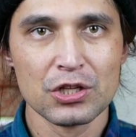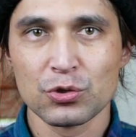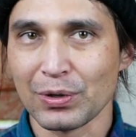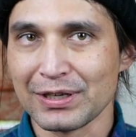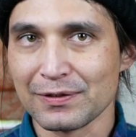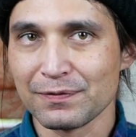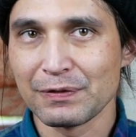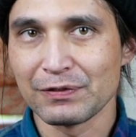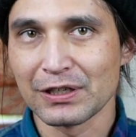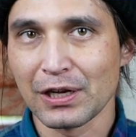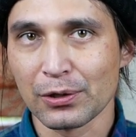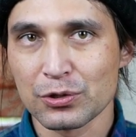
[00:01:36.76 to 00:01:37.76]
$20 to
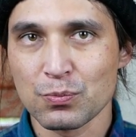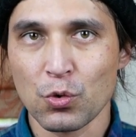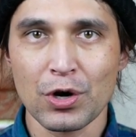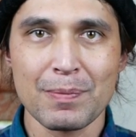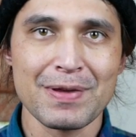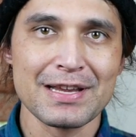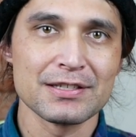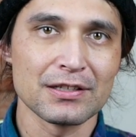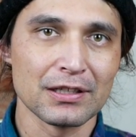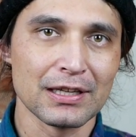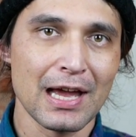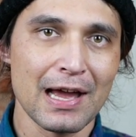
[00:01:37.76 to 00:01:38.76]
$50 more, and
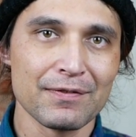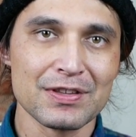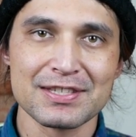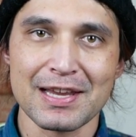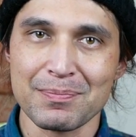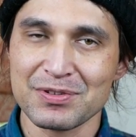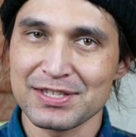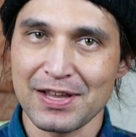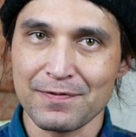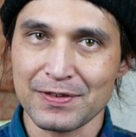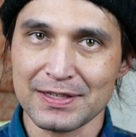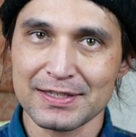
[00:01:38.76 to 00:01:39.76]
basically have the same
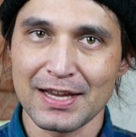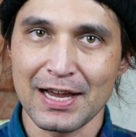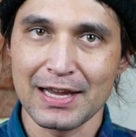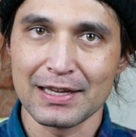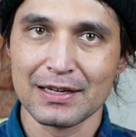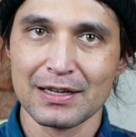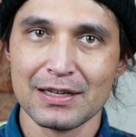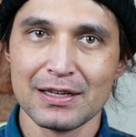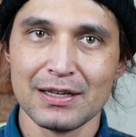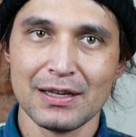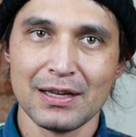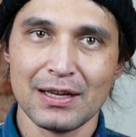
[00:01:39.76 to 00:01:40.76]
stuff inside.
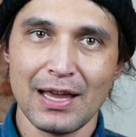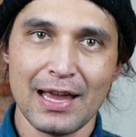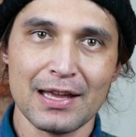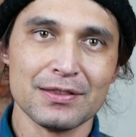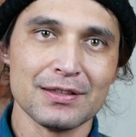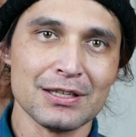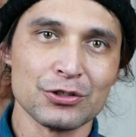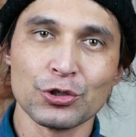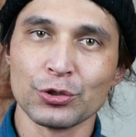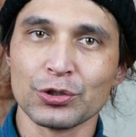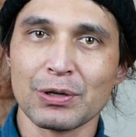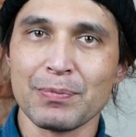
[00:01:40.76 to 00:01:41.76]
And the
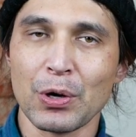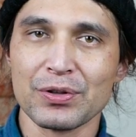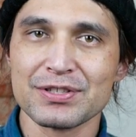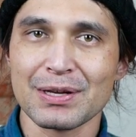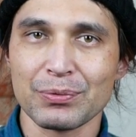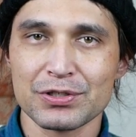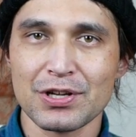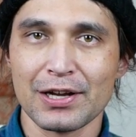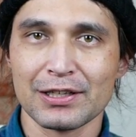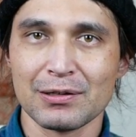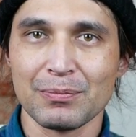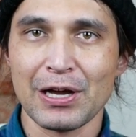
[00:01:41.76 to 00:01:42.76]
internal components that we're
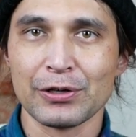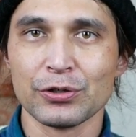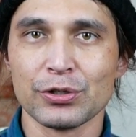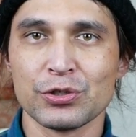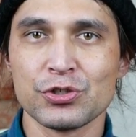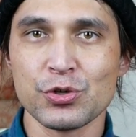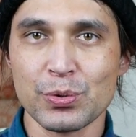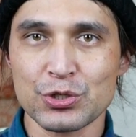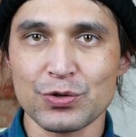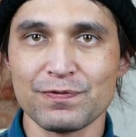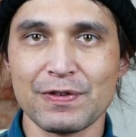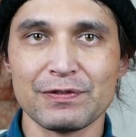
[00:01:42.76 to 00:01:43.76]
talking about are a
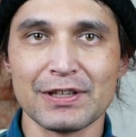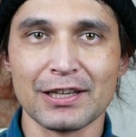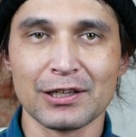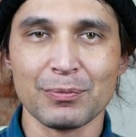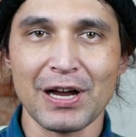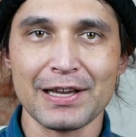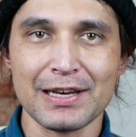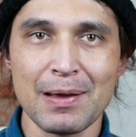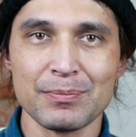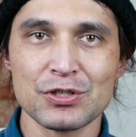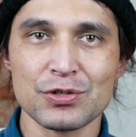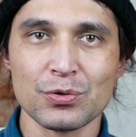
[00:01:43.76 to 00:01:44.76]
250GB
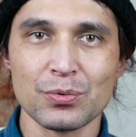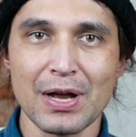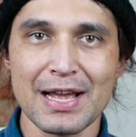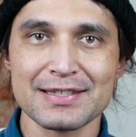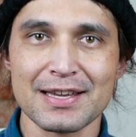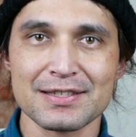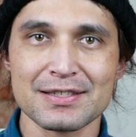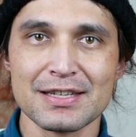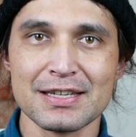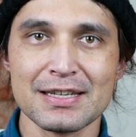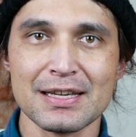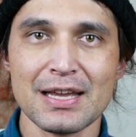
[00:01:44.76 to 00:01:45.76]
M2
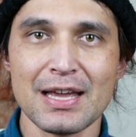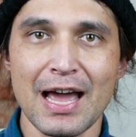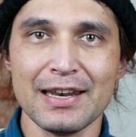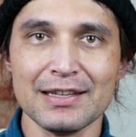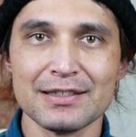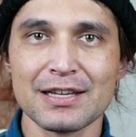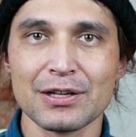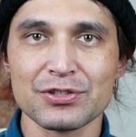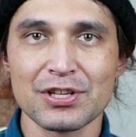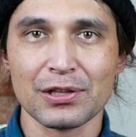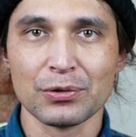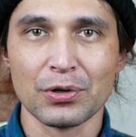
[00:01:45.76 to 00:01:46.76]
SSD, an Intel
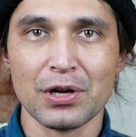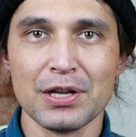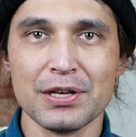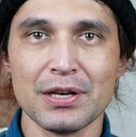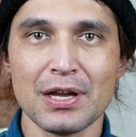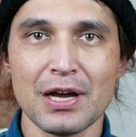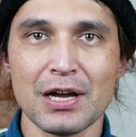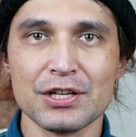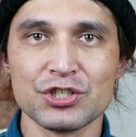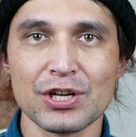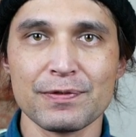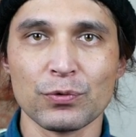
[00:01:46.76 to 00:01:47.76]
Celeron
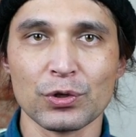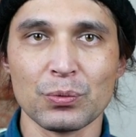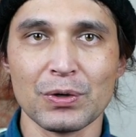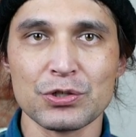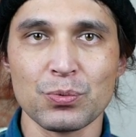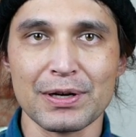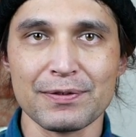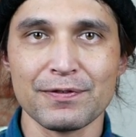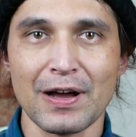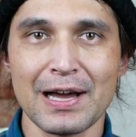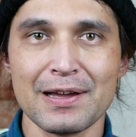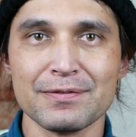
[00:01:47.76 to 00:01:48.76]

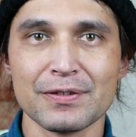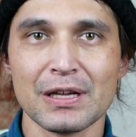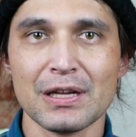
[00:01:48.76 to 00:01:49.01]
J4125